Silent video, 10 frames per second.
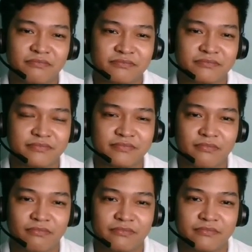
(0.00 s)

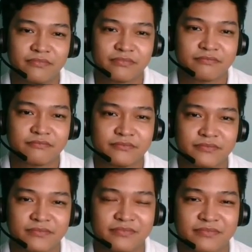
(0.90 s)

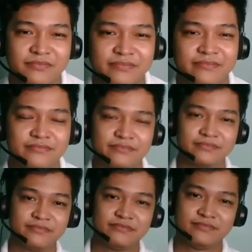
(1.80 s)

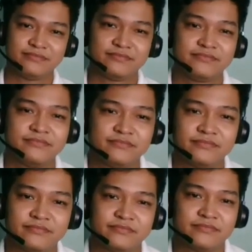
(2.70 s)

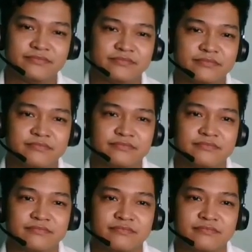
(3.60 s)
This person isn't speaking.